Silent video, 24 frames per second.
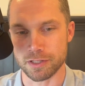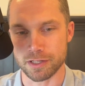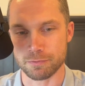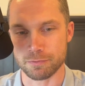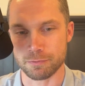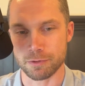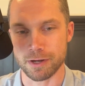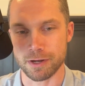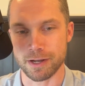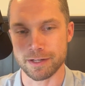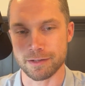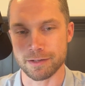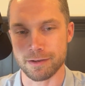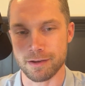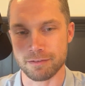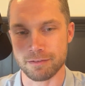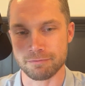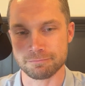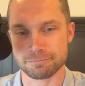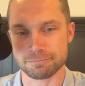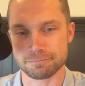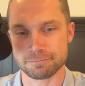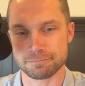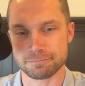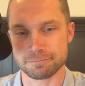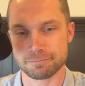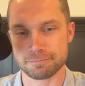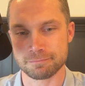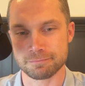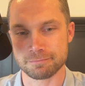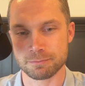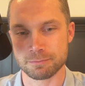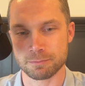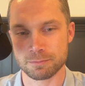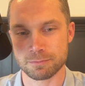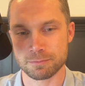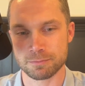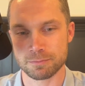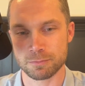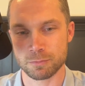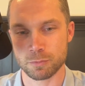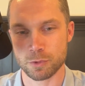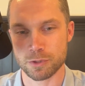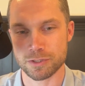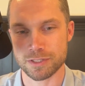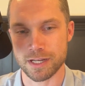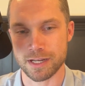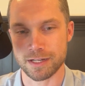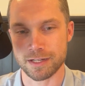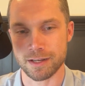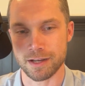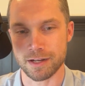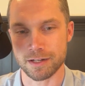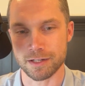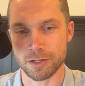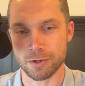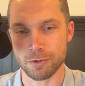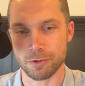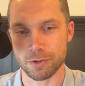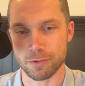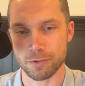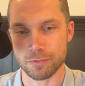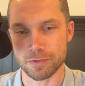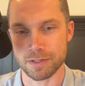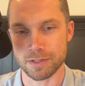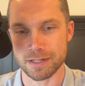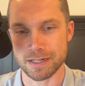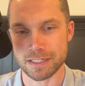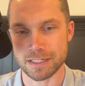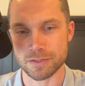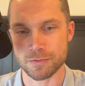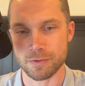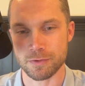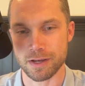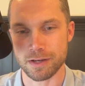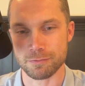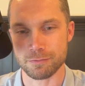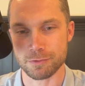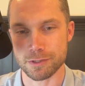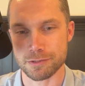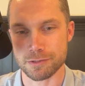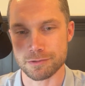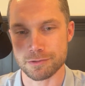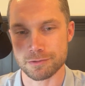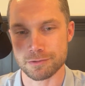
for Icon? Where's Icon going over the next 5 years?